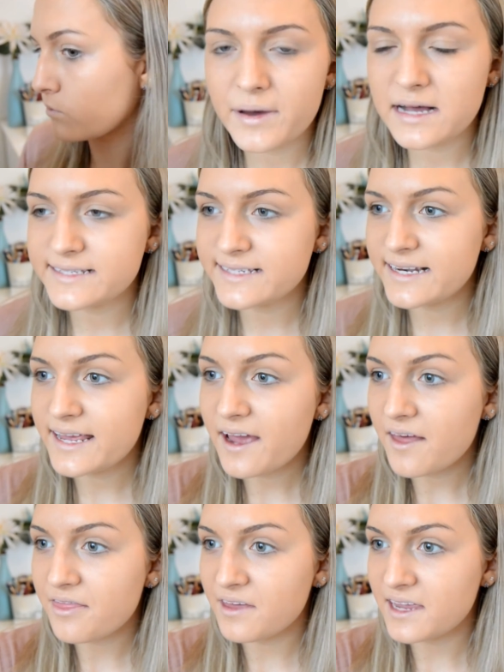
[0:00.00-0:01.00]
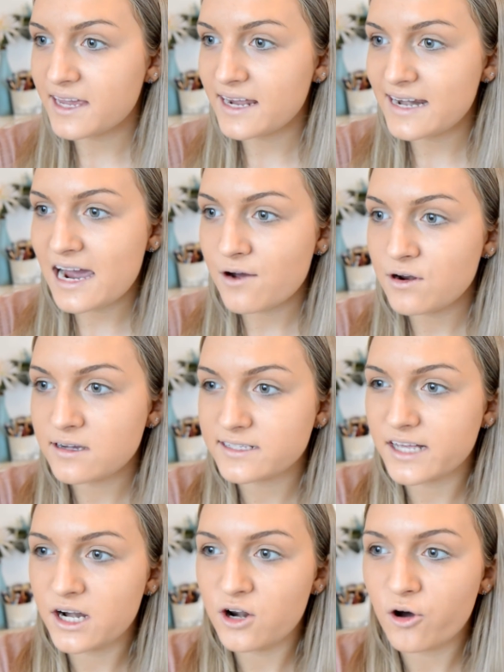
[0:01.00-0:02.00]
Personally, I think it now
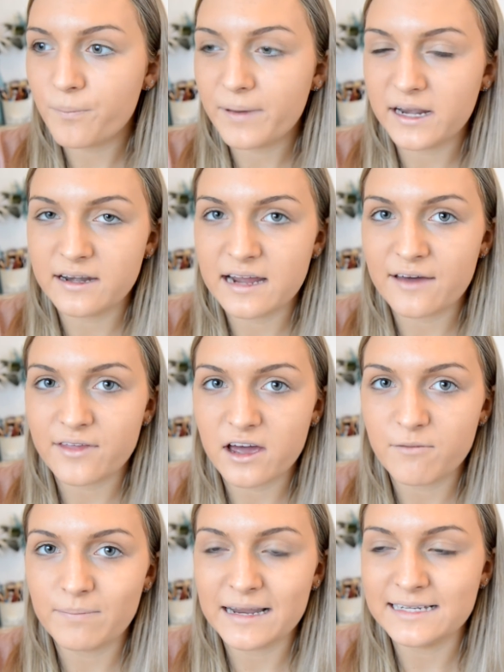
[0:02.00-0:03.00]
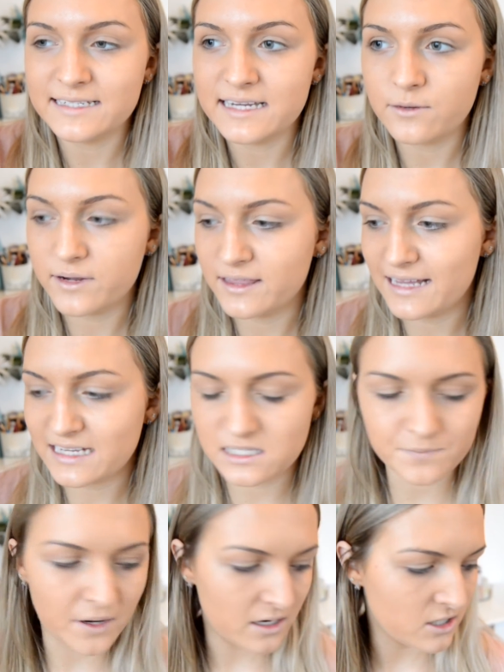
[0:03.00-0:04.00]
looks a lot better now that I've blended it with that
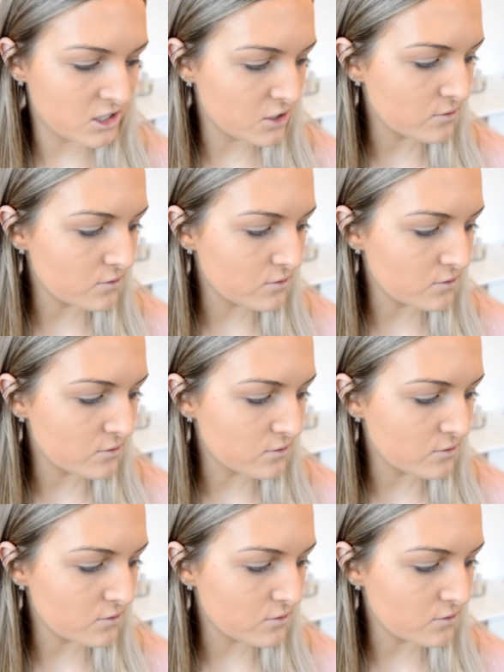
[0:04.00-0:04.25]
sponge.